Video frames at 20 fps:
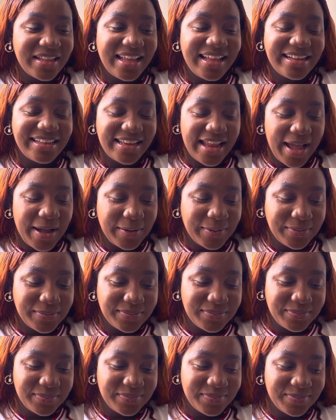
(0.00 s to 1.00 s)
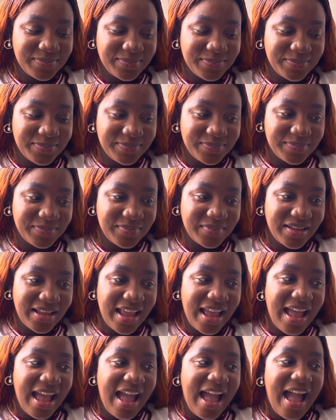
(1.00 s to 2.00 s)
Now,
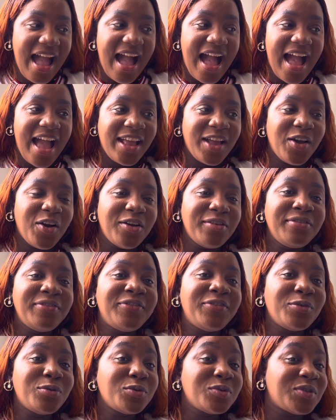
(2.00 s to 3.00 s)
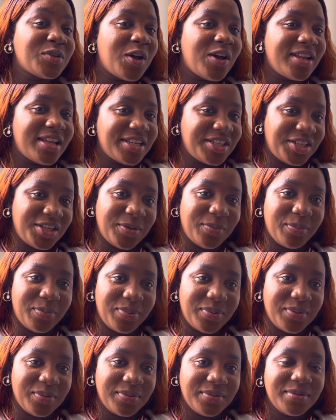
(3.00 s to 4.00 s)
I got full scholarship
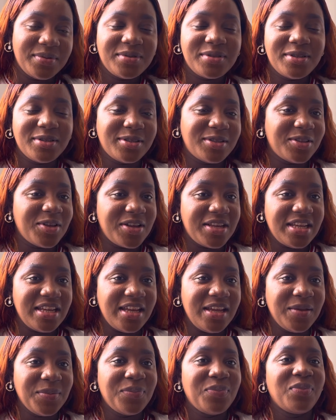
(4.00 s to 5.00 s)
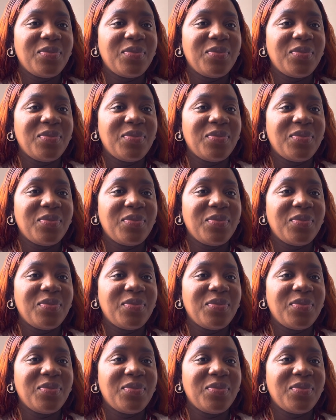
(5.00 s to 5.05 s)
to study